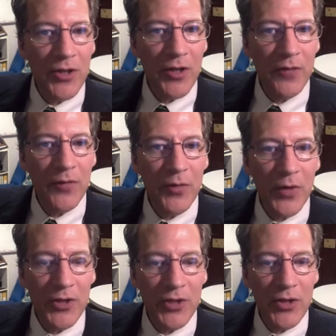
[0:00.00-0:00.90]
feel
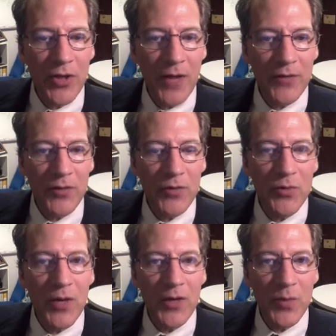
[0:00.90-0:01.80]
rushed and to have to do
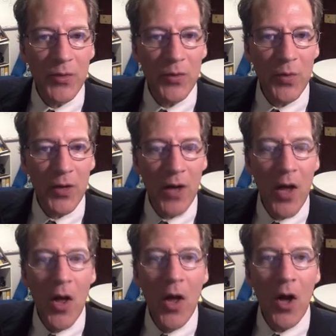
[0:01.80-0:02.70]
2 days worth of work
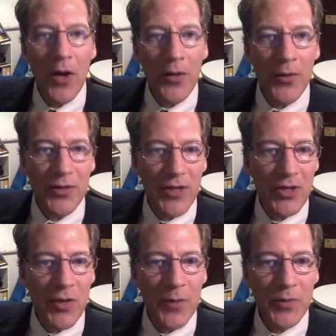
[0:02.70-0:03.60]
on Thursday.
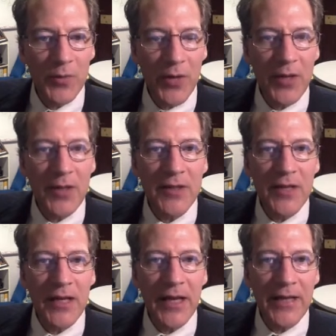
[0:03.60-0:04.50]
So I'm spreading these
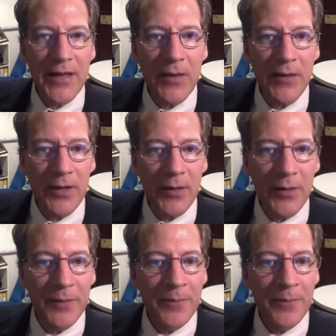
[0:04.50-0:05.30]
deadlines out a little bit.